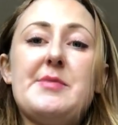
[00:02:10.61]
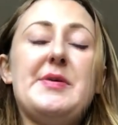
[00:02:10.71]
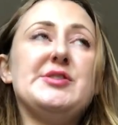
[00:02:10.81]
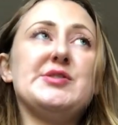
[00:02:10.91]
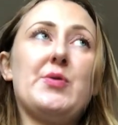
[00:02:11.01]
the
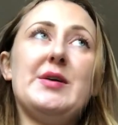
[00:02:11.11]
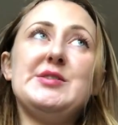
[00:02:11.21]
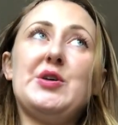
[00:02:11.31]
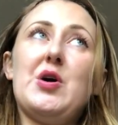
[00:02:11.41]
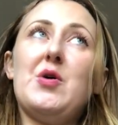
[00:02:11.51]
pitch is going
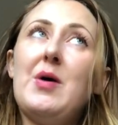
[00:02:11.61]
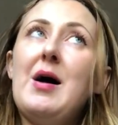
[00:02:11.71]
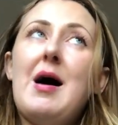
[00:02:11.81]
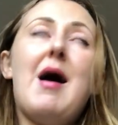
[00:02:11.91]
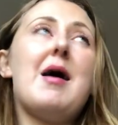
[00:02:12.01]
to go
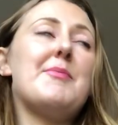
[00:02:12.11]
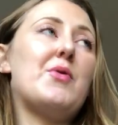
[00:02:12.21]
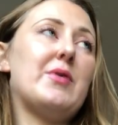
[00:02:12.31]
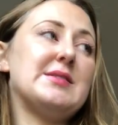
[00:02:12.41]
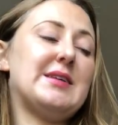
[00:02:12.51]
up
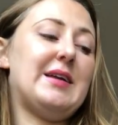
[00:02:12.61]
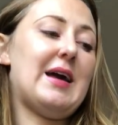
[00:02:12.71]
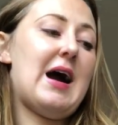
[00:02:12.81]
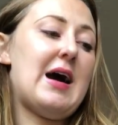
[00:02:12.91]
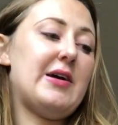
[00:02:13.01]
or it's gonna
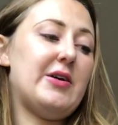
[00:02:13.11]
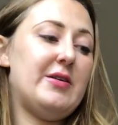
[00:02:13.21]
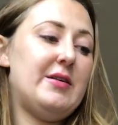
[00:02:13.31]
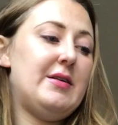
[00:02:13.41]
get higher.